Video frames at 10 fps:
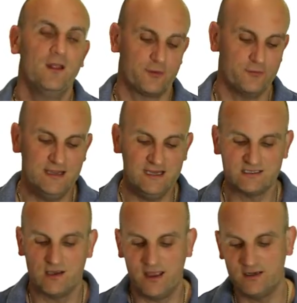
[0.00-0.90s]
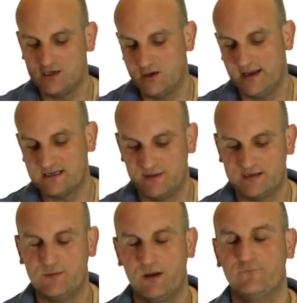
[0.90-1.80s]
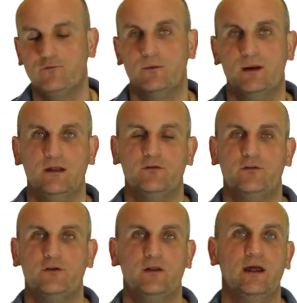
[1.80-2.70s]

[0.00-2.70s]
3 sine 2x plus 5 and 4 minus 2.